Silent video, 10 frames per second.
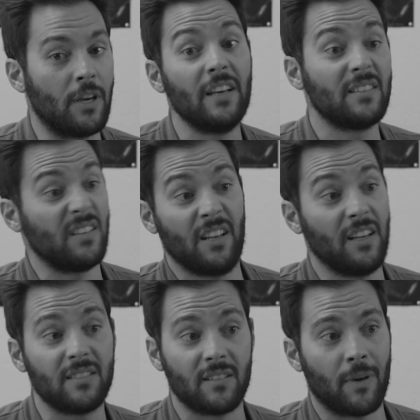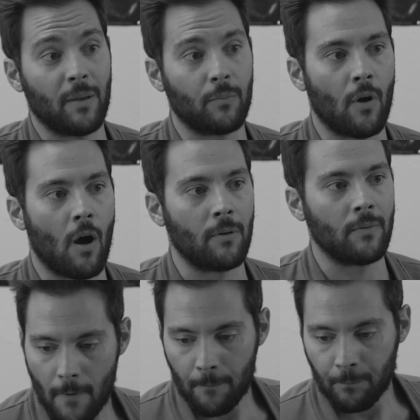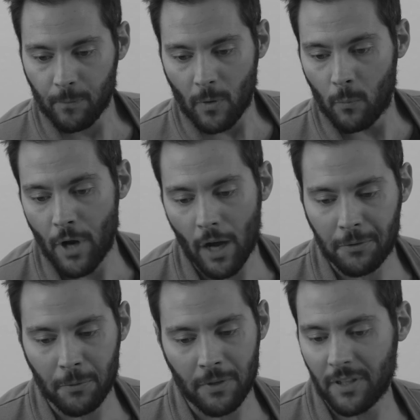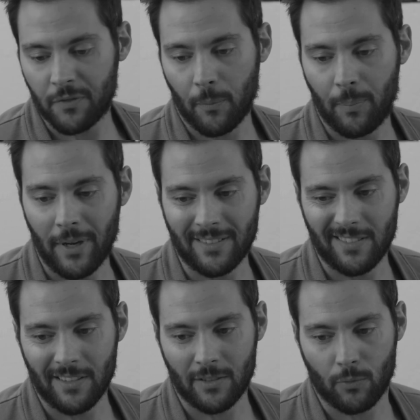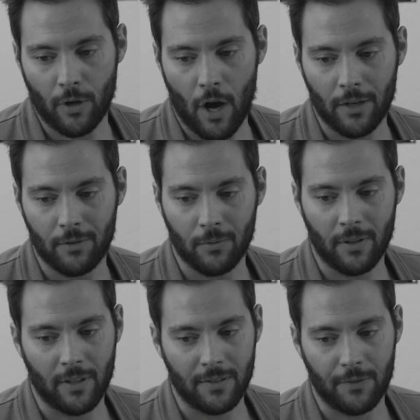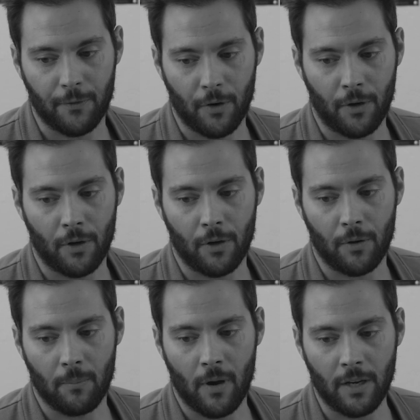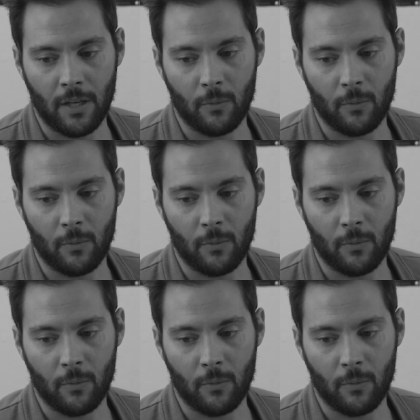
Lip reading: It is the main problem. We're not doing this for business. We're not doing this for money.